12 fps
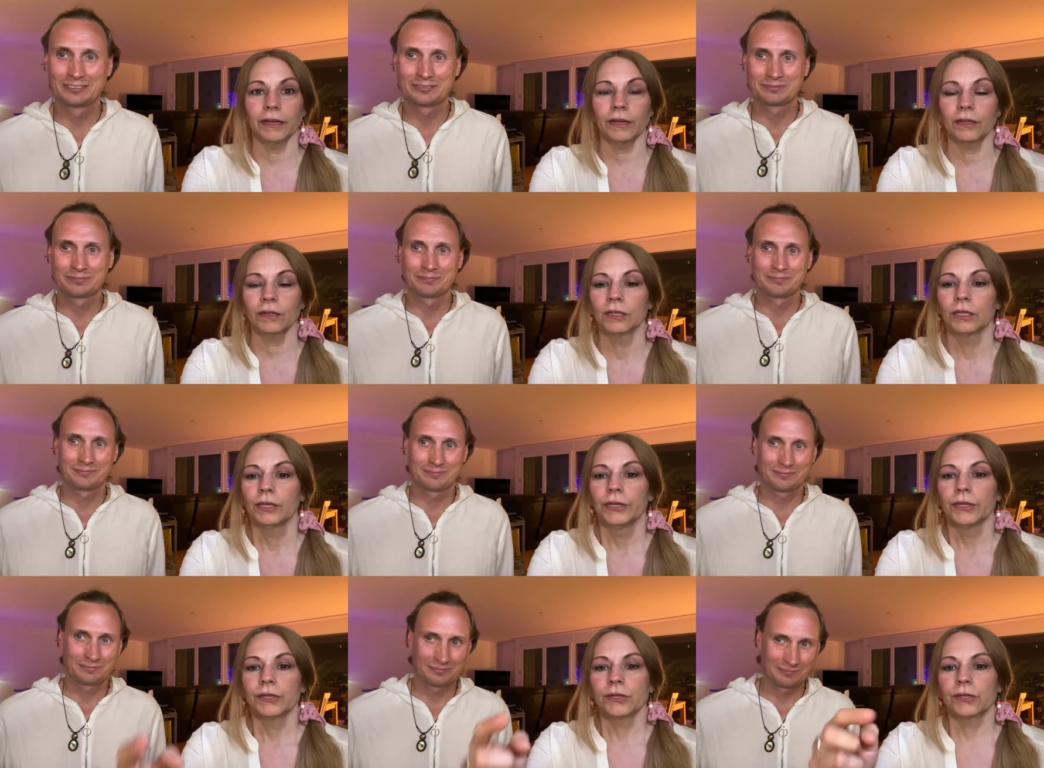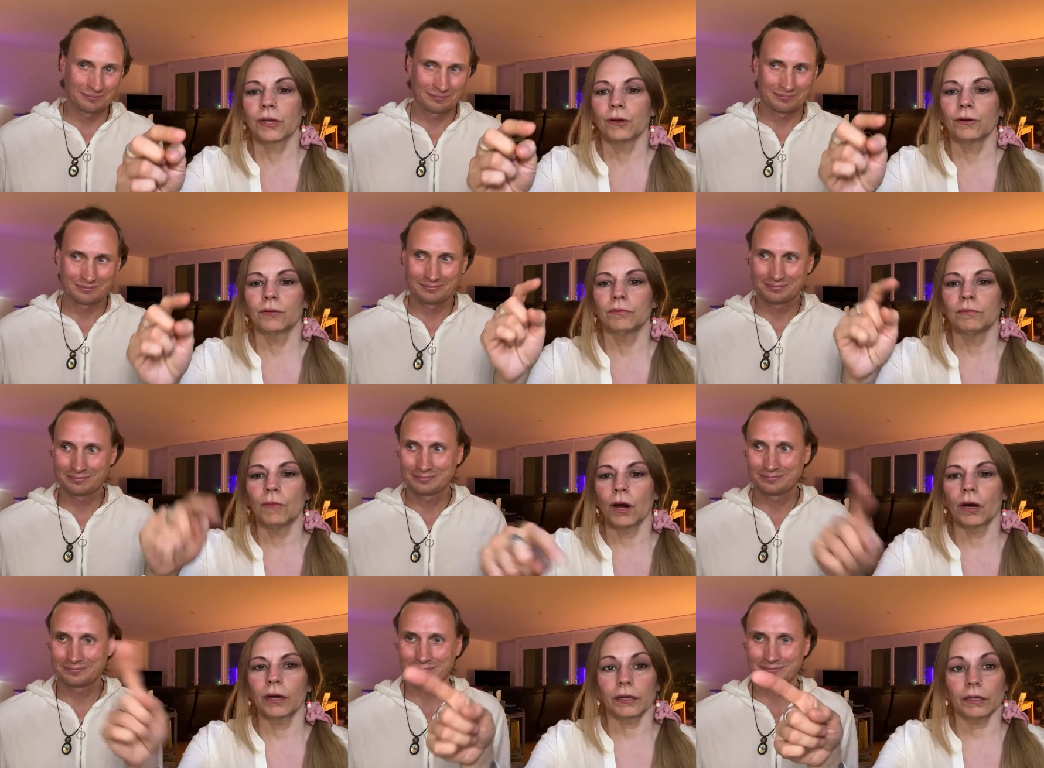Speaker 1: there. So
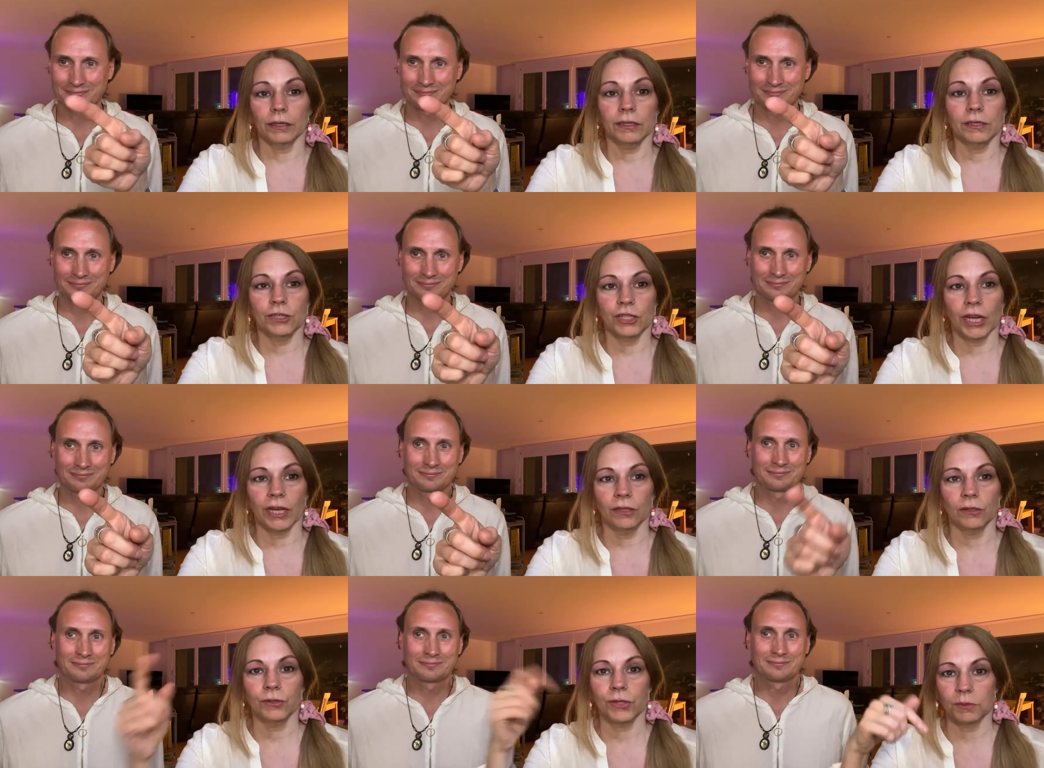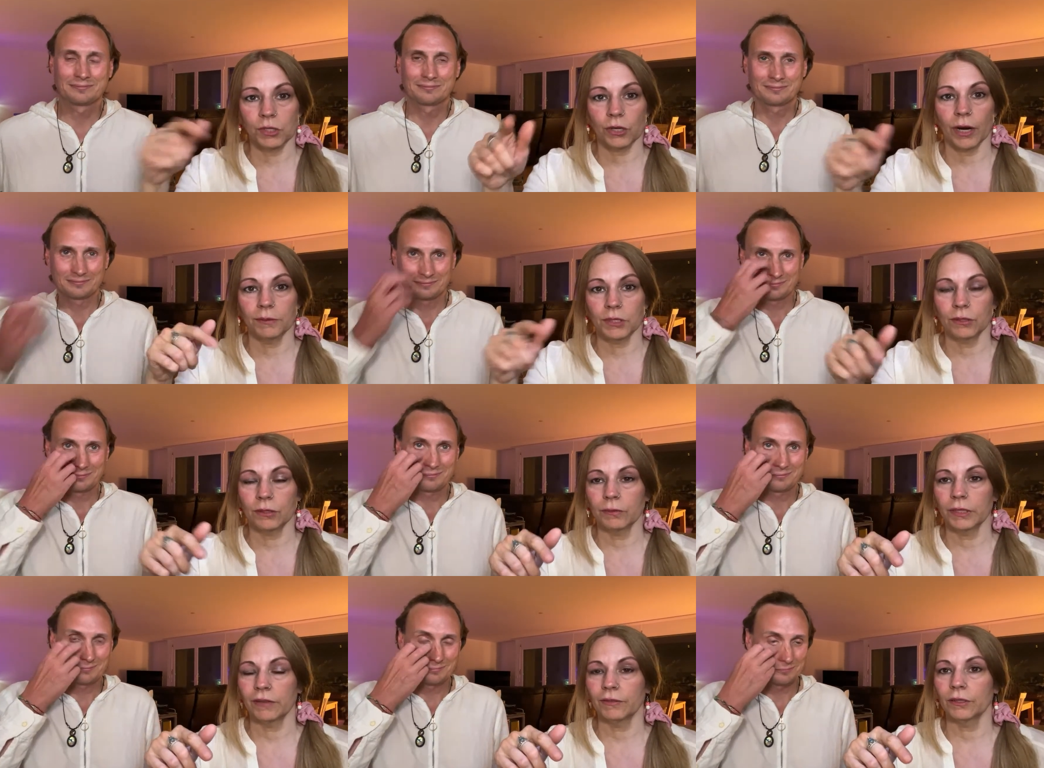mark his channel, subscribe to it or
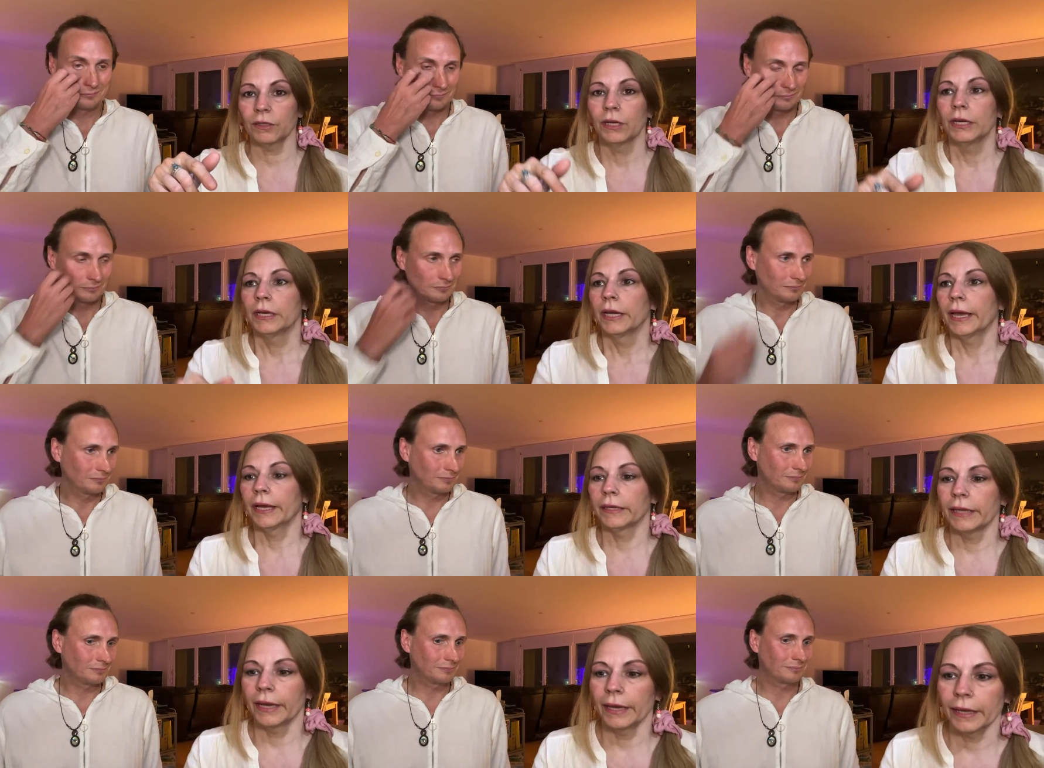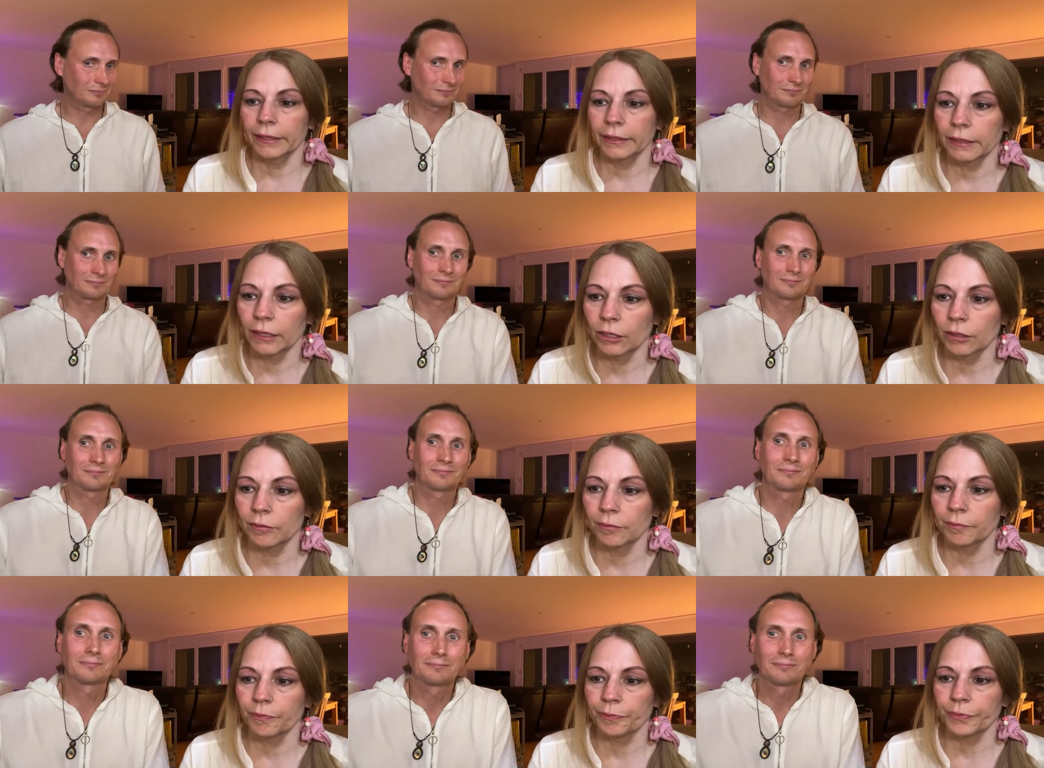whatever. And at
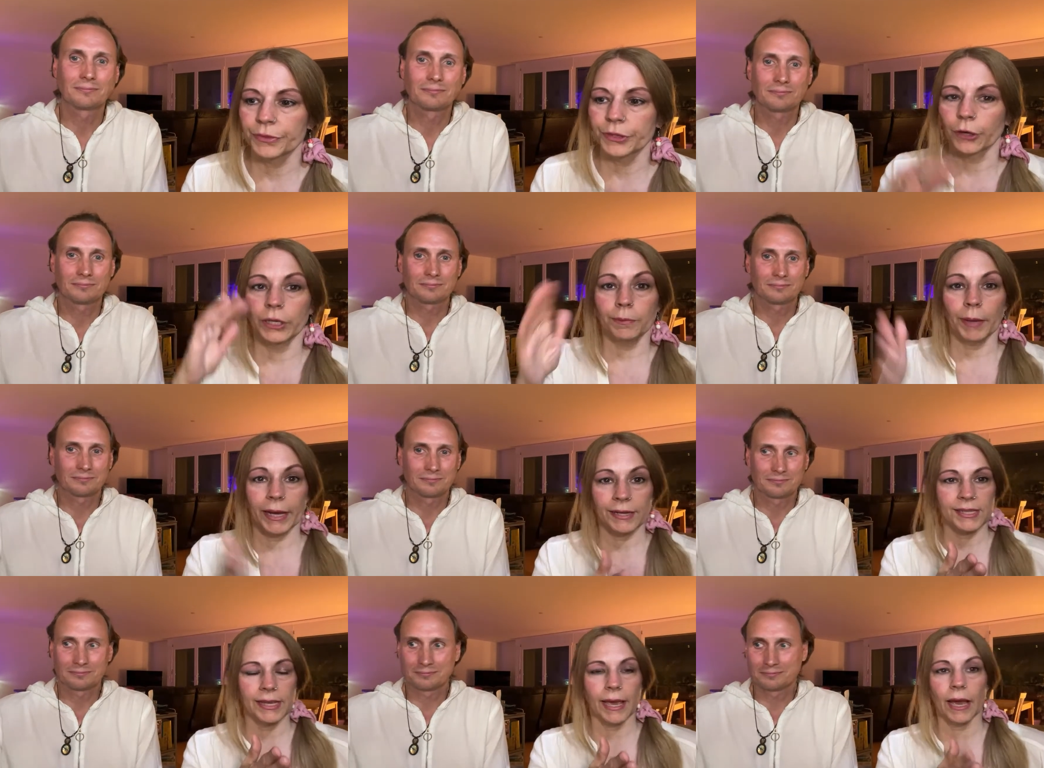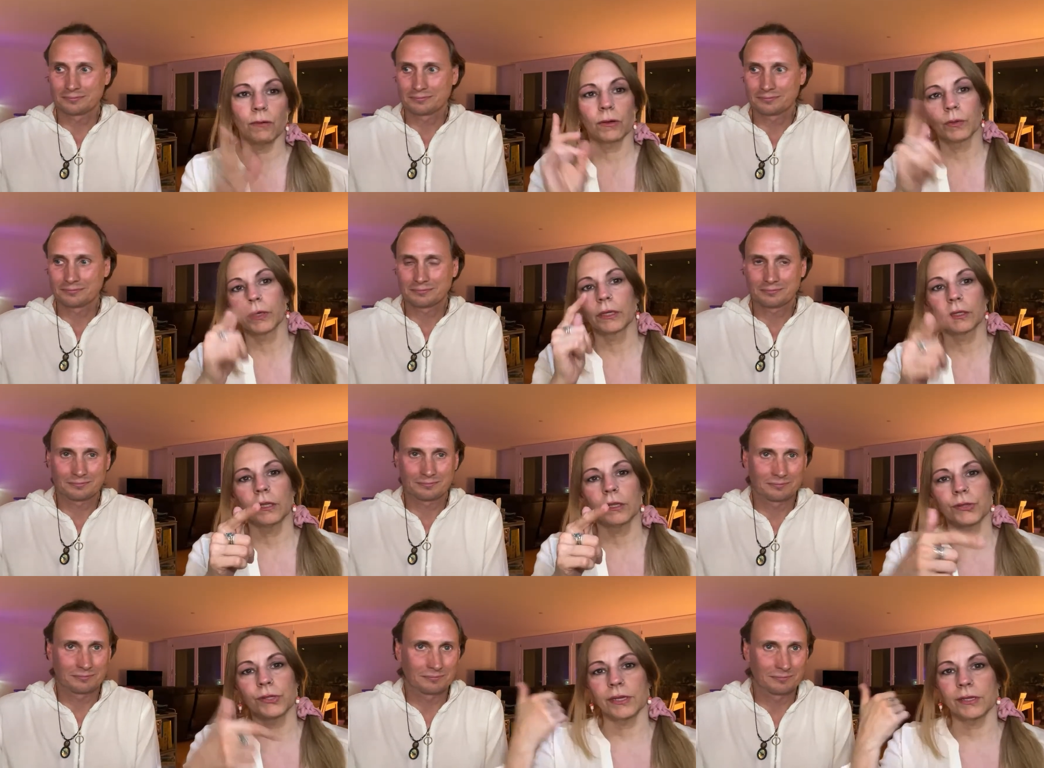um, 30 past the hour, we're going to
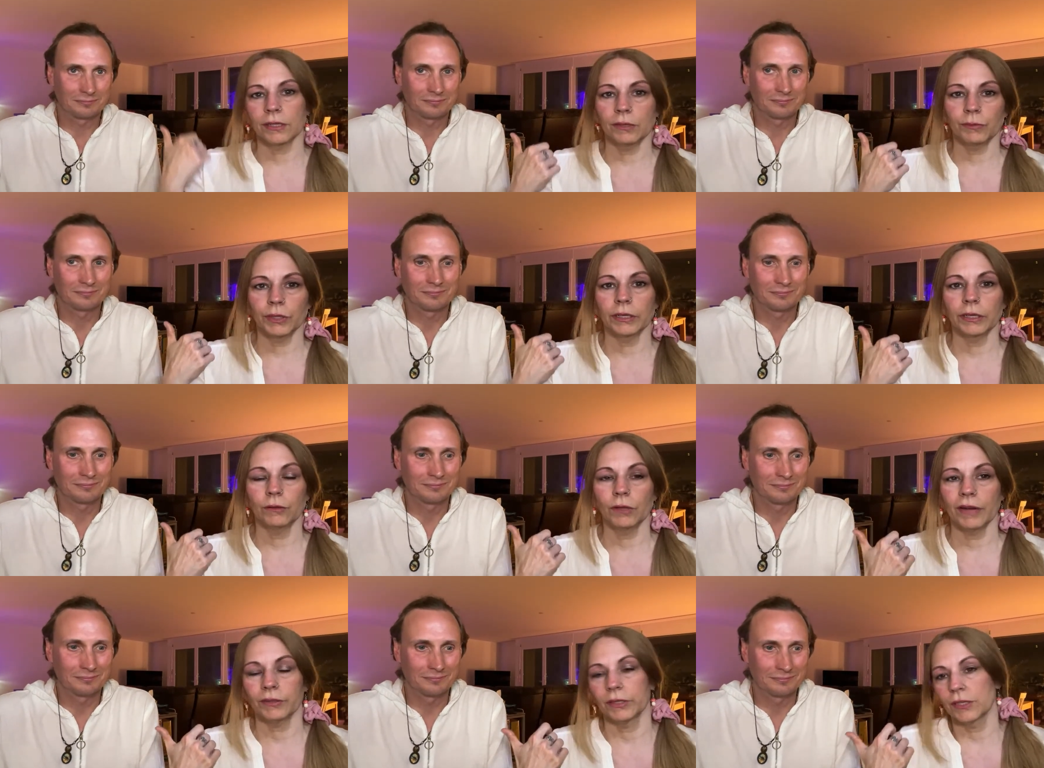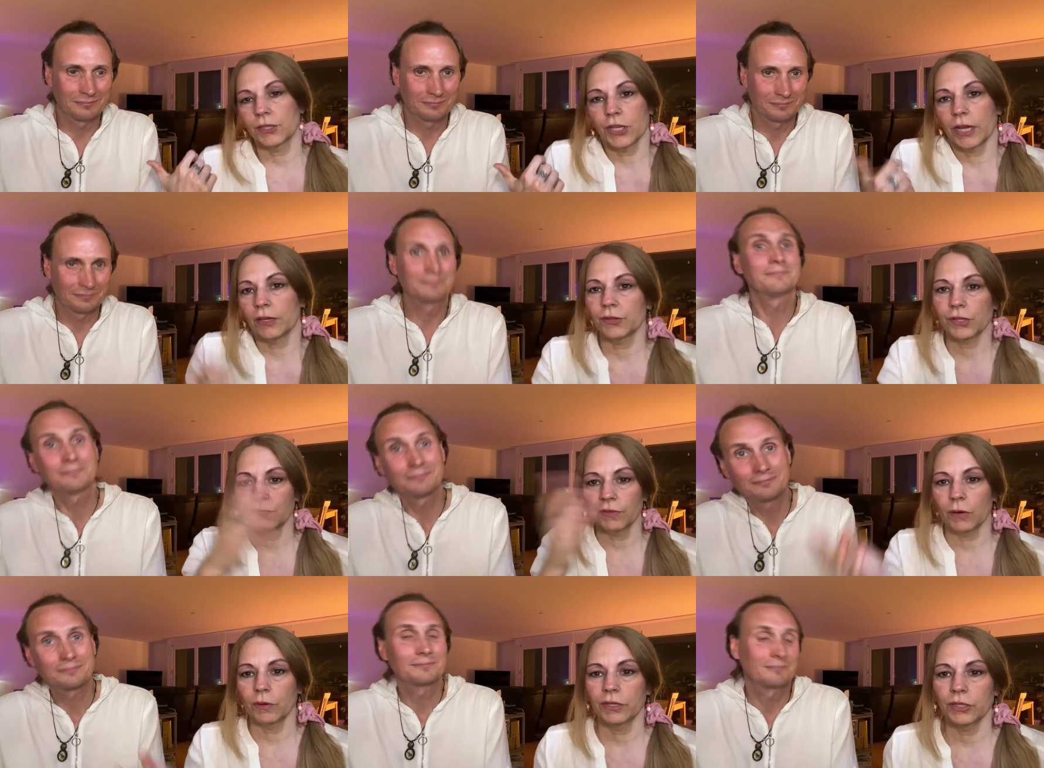close this and then we're going to go live on his channel. So if
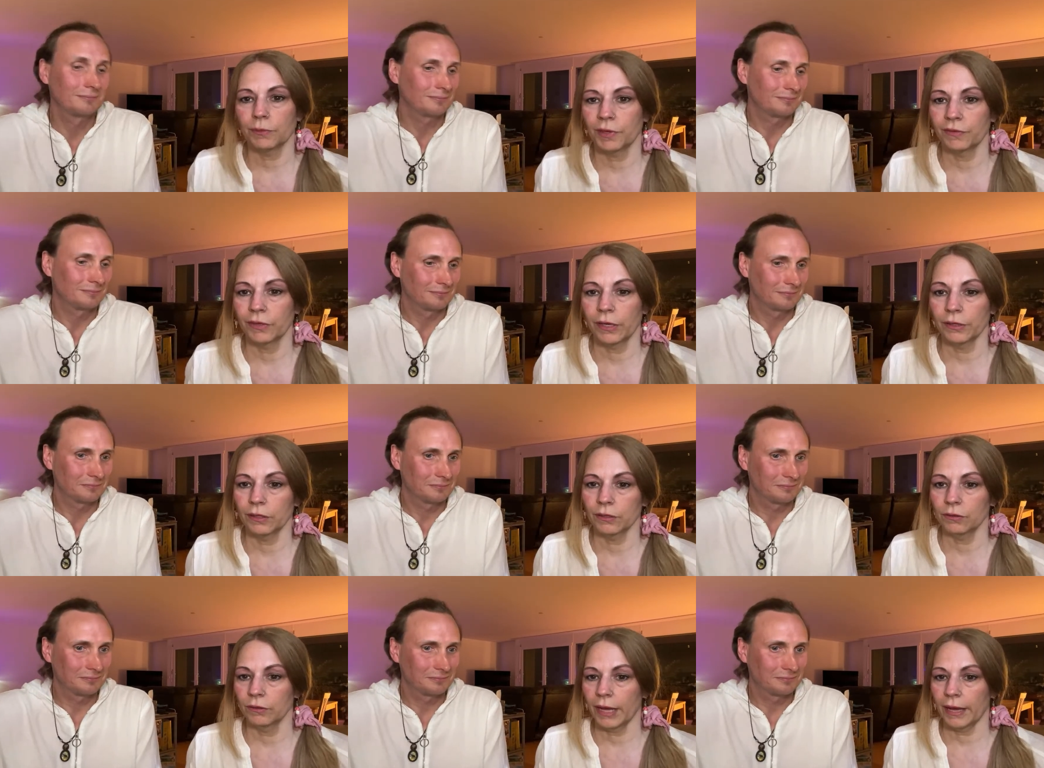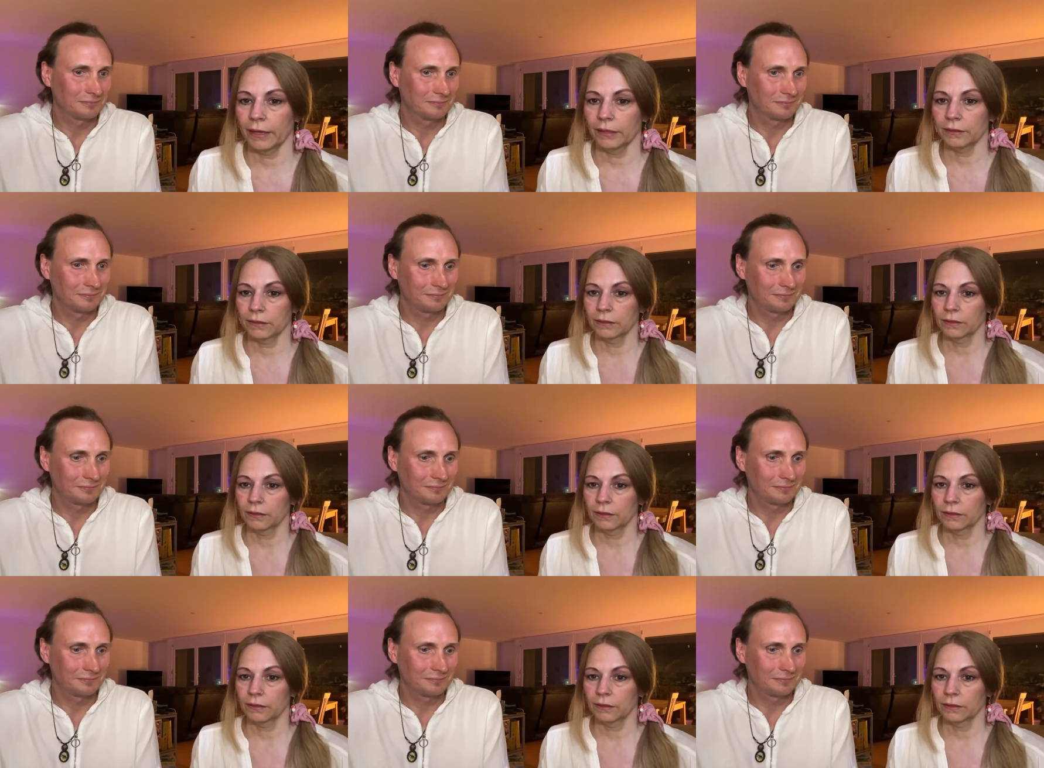y'all want to jump over there, you can do that